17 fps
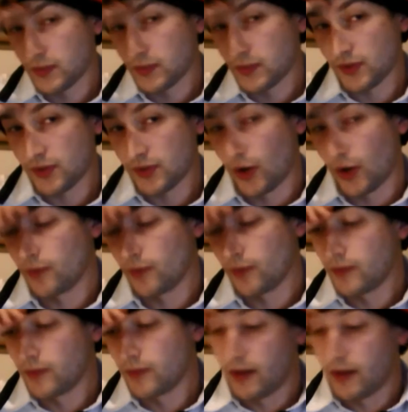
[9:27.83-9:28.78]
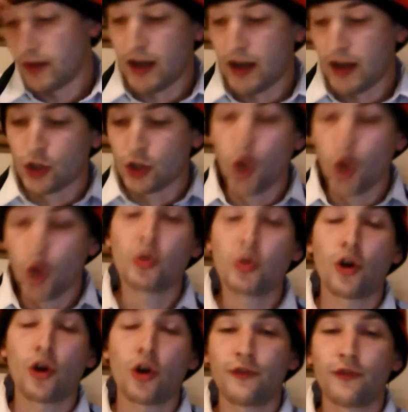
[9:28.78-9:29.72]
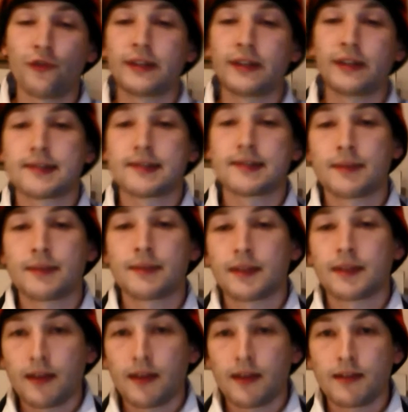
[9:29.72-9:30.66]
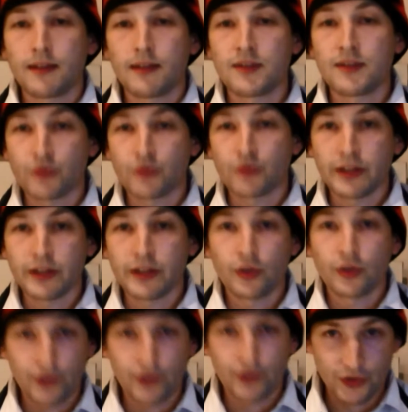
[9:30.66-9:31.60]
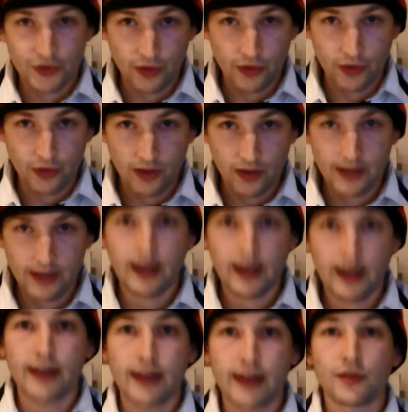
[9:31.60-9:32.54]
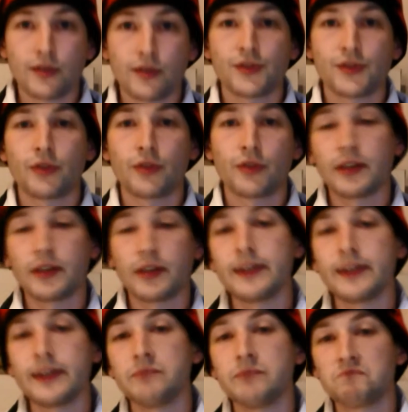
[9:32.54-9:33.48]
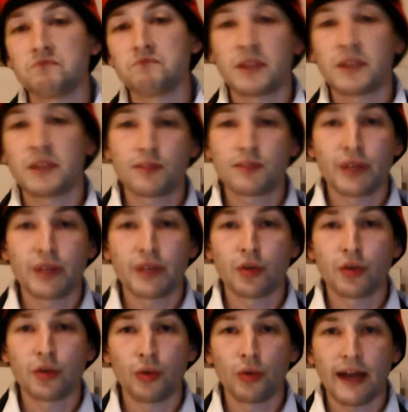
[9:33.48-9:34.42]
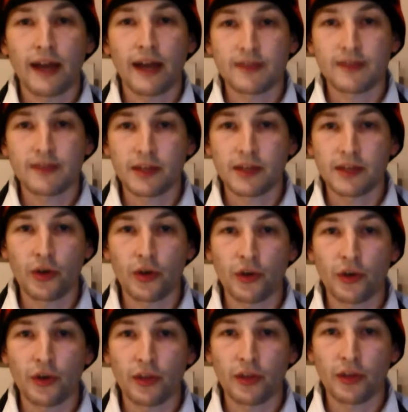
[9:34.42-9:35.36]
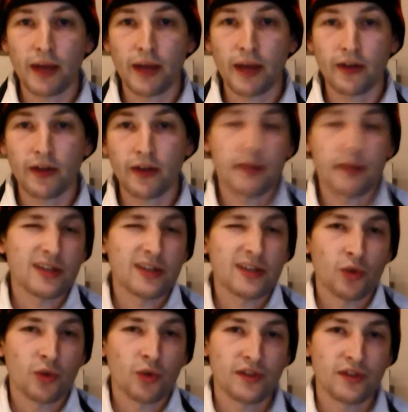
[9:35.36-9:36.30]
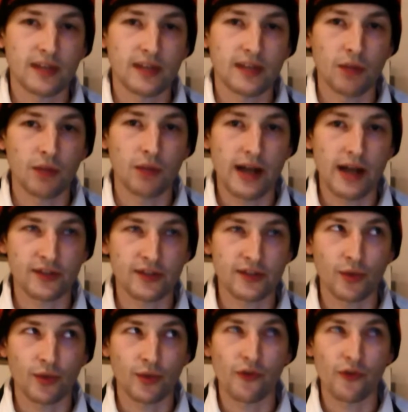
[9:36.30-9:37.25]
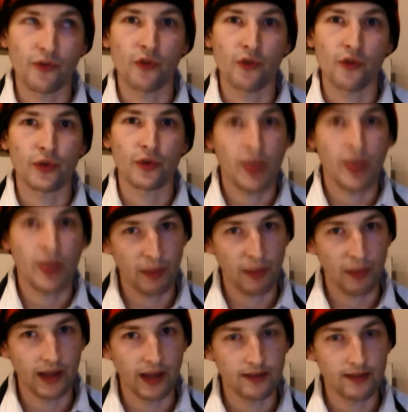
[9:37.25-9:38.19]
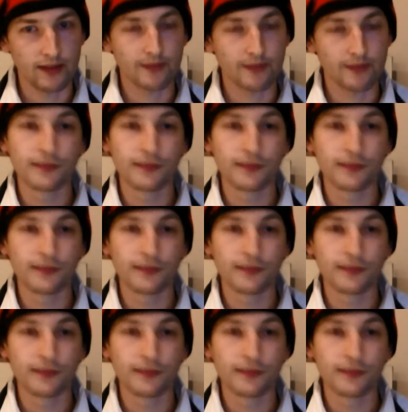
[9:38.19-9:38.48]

So a global conflict is something that is really good for the storyline, and it's also it's pretty cool to have something going on in the background. It makes the world seem like it's not revolving around the players.